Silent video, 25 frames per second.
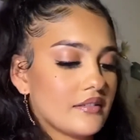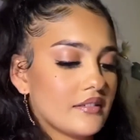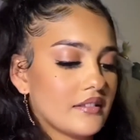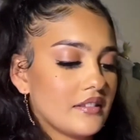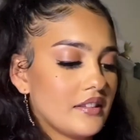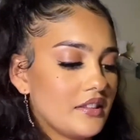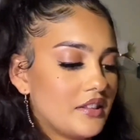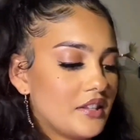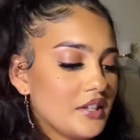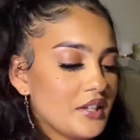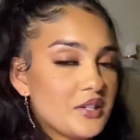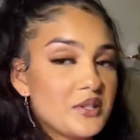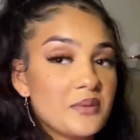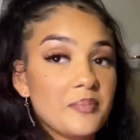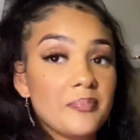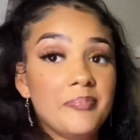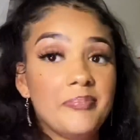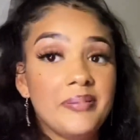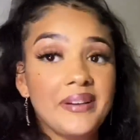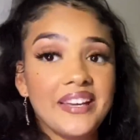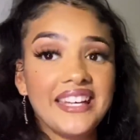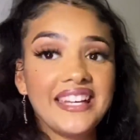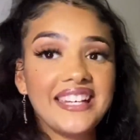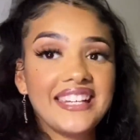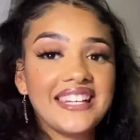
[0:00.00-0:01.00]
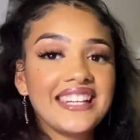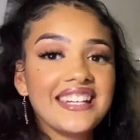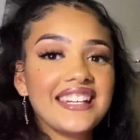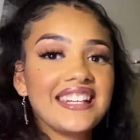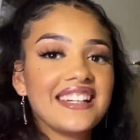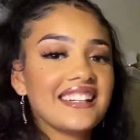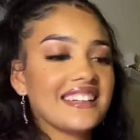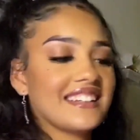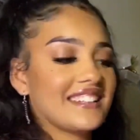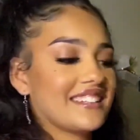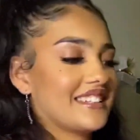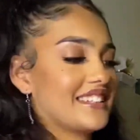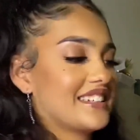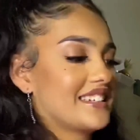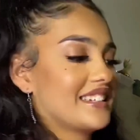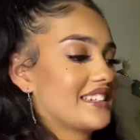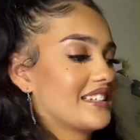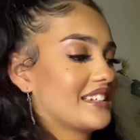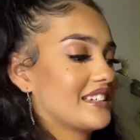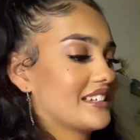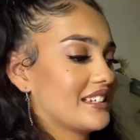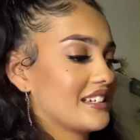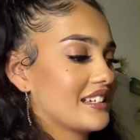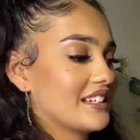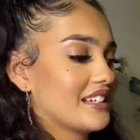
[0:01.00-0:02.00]
this big,
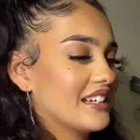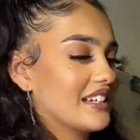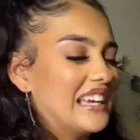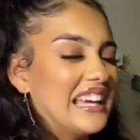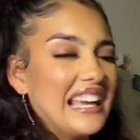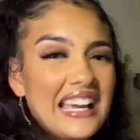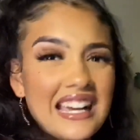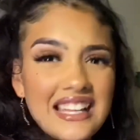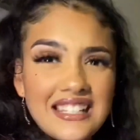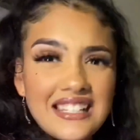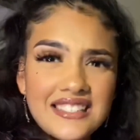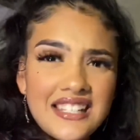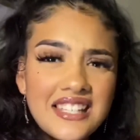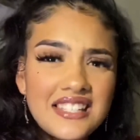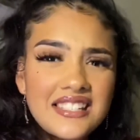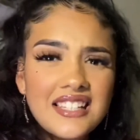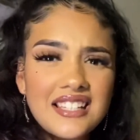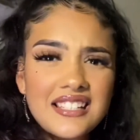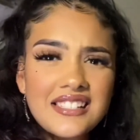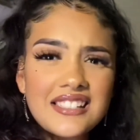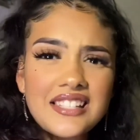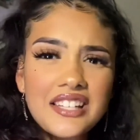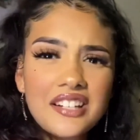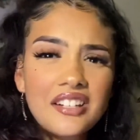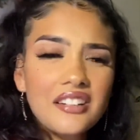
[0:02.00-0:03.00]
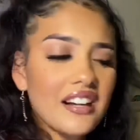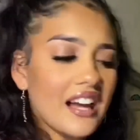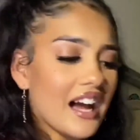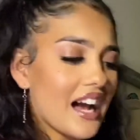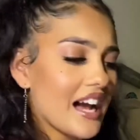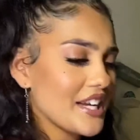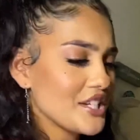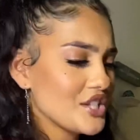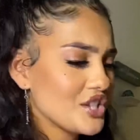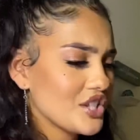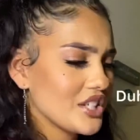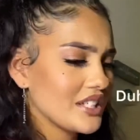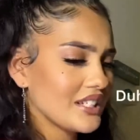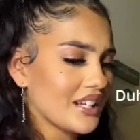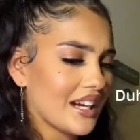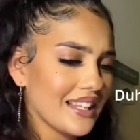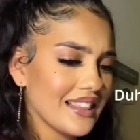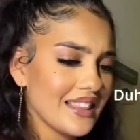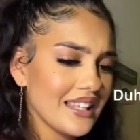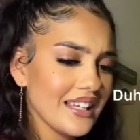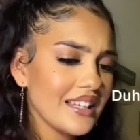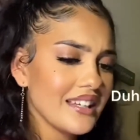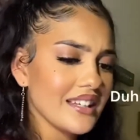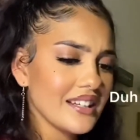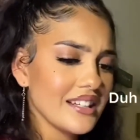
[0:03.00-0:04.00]
is this considered hygiene? I
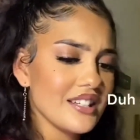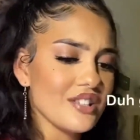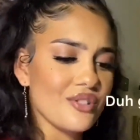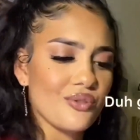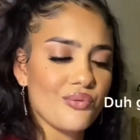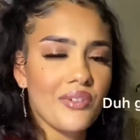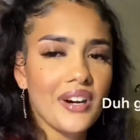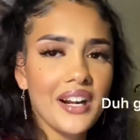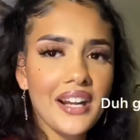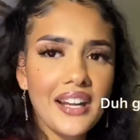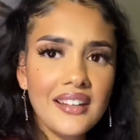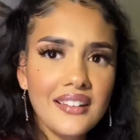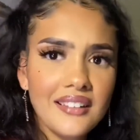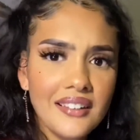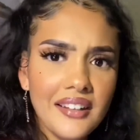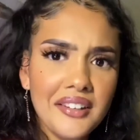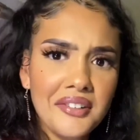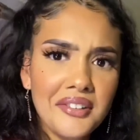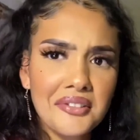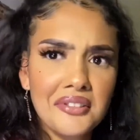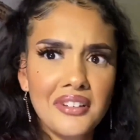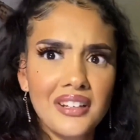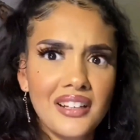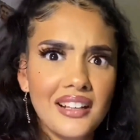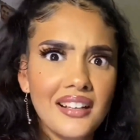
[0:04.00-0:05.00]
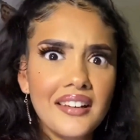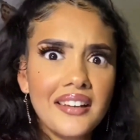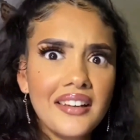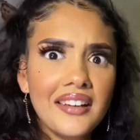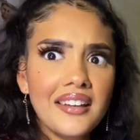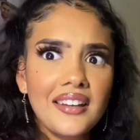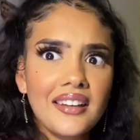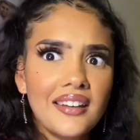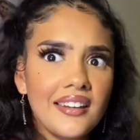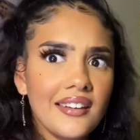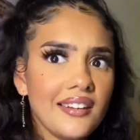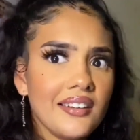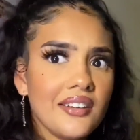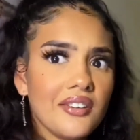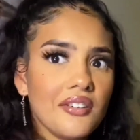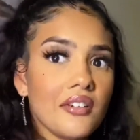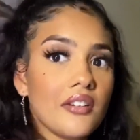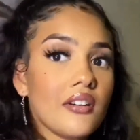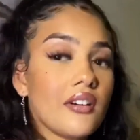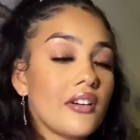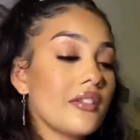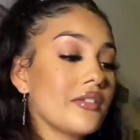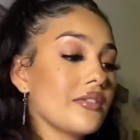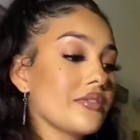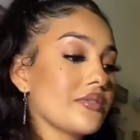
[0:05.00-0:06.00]
think it is, right? Like you're cleaning your
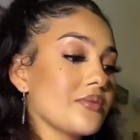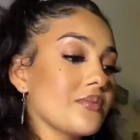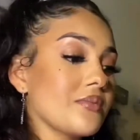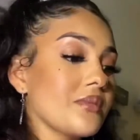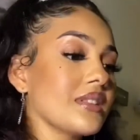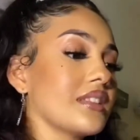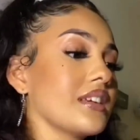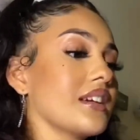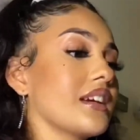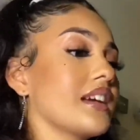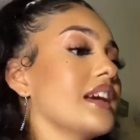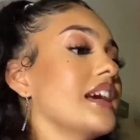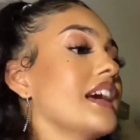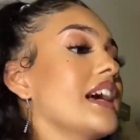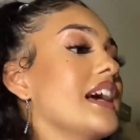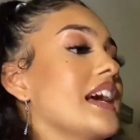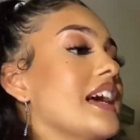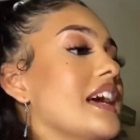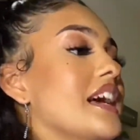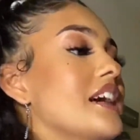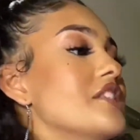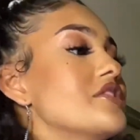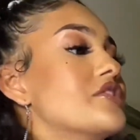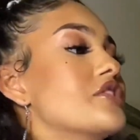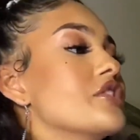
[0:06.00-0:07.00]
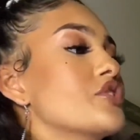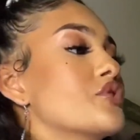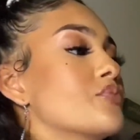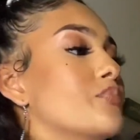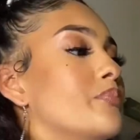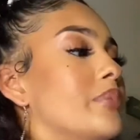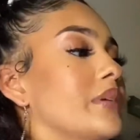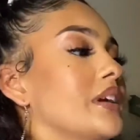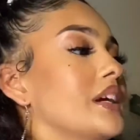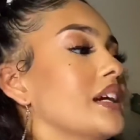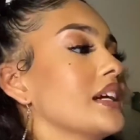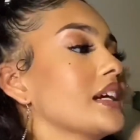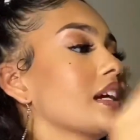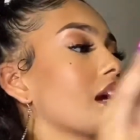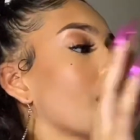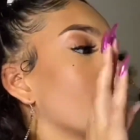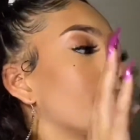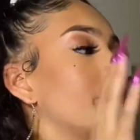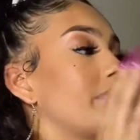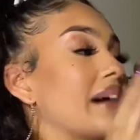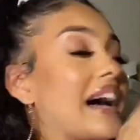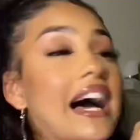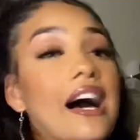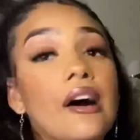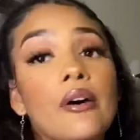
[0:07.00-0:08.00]
clothes with it. Is this big
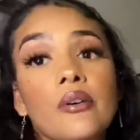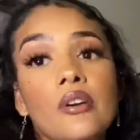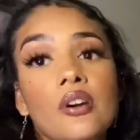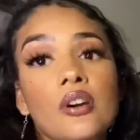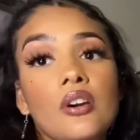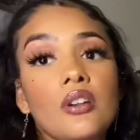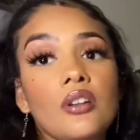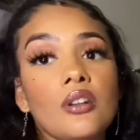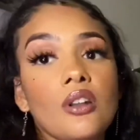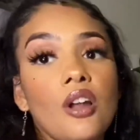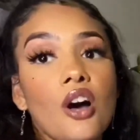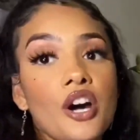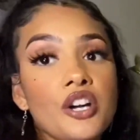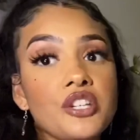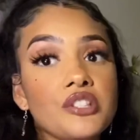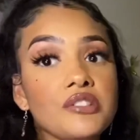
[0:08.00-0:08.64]
powder laundry